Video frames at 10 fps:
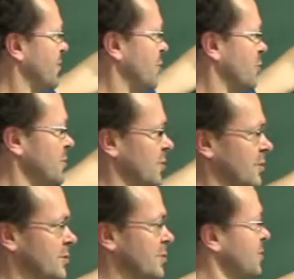First
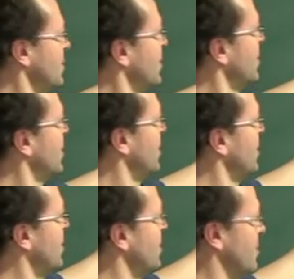is
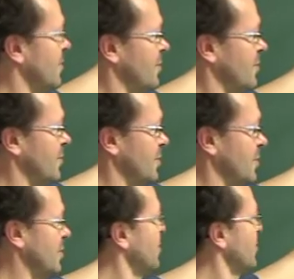
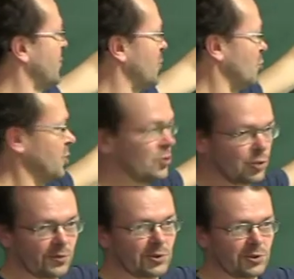the
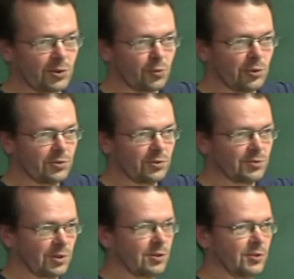formulation of this inequality.
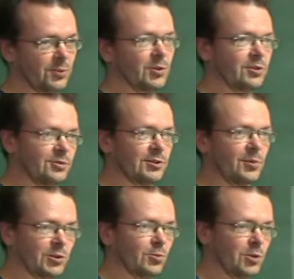Then in the middle is
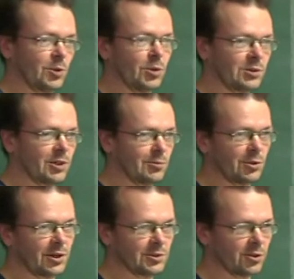something where one can
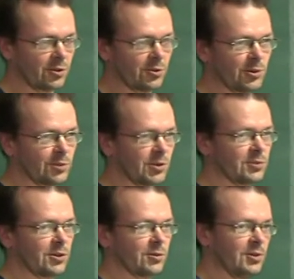relax a little bit, but
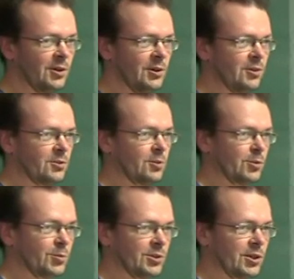then there
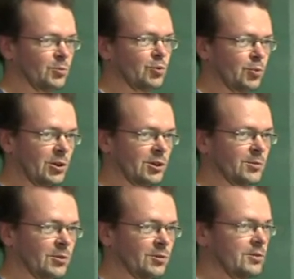will be time to wake
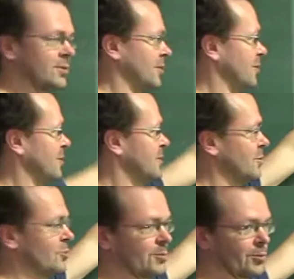up and
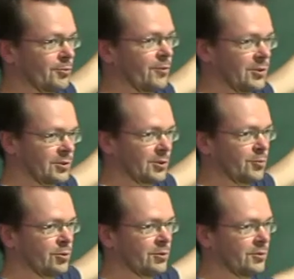listen to the proof of this
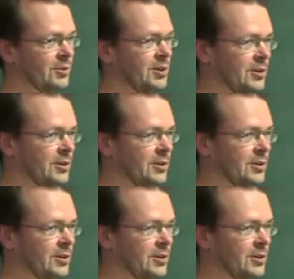inequality.